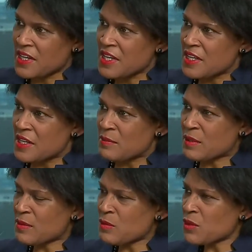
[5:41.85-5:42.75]
Indeed.
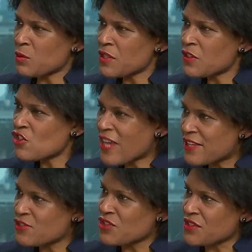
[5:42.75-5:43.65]
But I mean, what, what are the
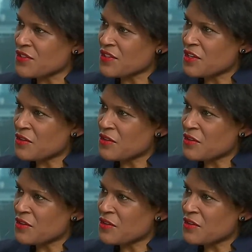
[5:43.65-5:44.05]
challenges